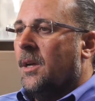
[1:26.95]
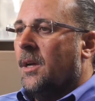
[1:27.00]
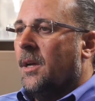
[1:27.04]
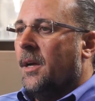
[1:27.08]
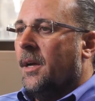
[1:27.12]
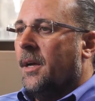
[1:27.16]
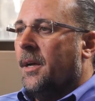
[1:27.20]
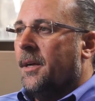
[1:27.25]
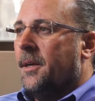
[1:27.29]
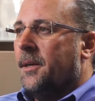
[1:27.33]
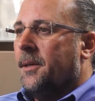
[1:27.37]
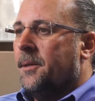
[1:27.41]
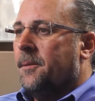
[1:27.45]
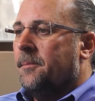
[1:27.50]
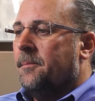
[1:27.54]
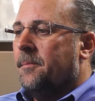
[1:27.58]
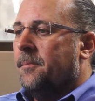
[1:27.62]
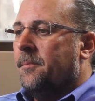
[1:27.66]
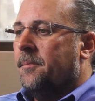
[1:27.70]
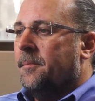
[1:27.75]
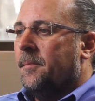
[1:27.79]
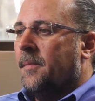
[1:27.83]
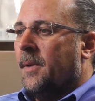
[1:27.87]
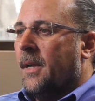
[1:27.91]

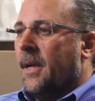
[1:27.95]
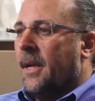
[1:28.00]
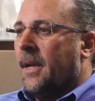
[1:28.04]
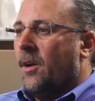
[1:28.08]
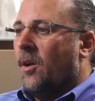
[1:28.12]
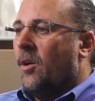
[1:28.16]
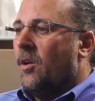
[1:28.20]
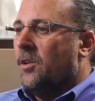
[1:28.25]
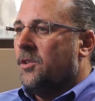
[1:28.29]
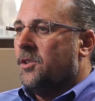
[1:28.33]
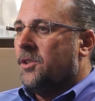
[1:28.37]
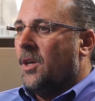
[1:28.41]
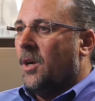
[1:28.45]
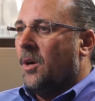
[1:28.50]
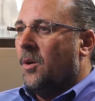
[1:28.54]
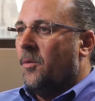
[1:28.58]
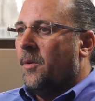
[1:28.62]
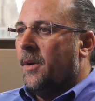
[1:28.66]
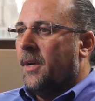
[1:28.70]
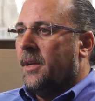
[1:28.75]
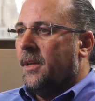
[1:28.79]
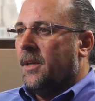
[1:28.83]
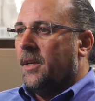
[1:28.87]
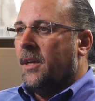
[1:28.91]
And
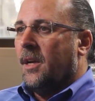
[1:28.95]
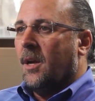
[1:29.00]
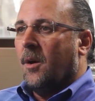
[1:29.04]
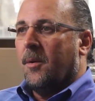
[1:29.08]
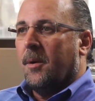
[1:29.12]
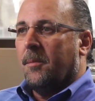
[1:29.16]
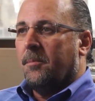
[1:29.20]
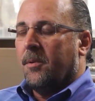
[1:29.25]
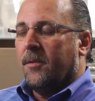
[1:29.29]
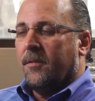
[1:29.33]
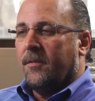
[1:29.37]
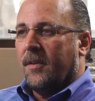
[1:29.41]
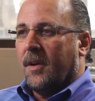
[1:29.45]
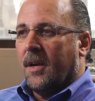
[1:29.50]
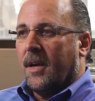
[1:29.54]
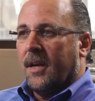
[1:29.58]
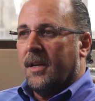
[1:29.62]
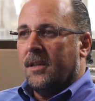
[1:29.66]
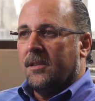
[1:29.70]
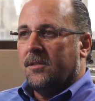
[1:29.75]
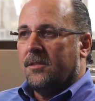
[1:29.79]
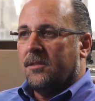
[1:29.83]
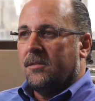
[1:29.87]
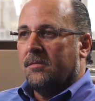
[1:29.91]
also, it
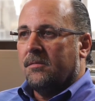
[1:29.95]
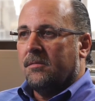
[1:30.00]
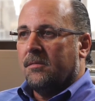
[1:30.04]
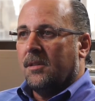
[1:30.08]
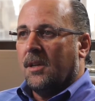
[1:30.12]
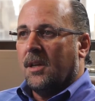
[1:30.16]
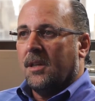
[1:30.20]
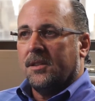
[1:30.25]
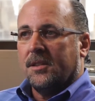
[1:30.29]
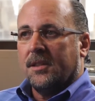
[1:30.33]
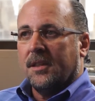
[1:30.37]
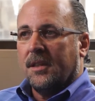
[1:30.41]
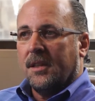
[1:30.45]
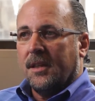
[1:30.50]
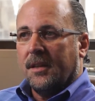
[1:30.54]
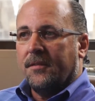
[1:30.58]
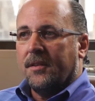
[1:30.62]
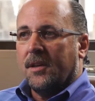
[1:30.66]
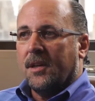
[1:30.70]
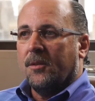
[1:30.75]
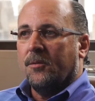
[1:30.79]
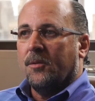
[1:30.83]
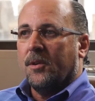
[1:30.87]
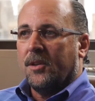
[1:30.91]
provides a
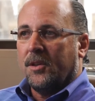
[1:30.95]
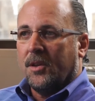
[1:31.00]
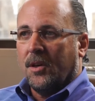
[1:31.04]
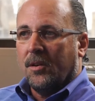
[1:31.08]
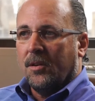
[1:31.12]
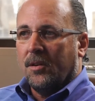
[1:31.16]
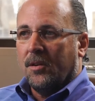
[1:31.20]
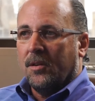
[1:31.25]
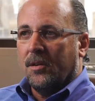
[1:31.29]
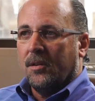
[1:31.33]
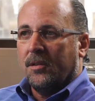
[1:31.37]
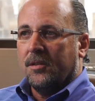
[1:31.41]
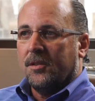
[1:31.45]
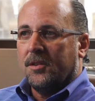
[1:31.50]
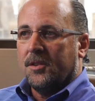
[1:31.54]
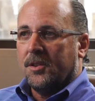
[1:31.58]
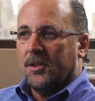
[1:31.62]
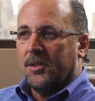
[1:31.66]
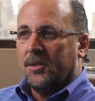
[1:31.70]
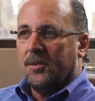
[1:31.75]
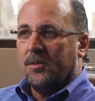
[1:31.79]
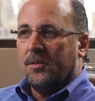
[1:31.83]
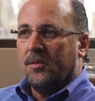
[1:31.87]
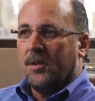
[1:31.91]
significant return
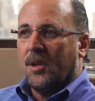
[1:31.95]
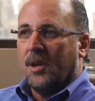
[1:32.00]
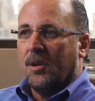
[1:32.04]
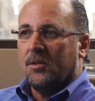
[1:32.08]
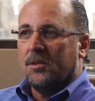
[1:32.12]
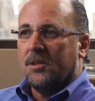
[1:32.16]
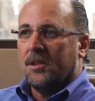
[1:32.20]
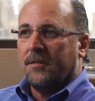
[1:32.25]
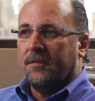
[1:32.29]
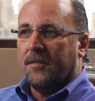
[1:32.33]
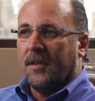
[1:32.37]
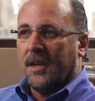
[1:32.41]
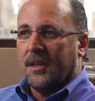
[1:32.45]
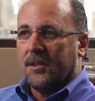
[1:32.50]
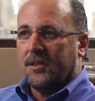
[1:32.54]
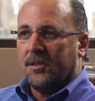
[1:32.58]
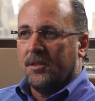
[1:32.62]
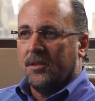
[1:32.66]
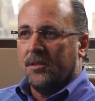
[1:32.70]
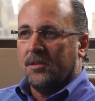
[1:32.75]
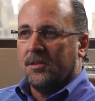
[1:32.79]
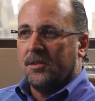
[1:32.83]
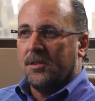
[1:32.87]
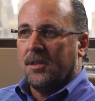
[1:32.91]
to those
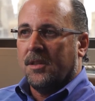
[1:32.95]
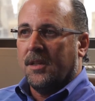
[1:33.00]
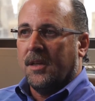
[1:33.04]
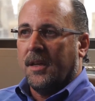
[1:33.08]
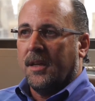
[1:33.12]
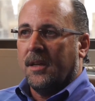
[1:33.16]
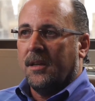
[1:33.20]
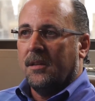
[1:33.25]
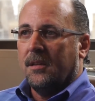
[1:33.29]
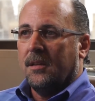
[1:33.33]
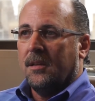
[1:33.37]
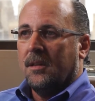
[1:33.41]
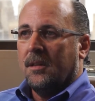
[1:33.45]
investors that,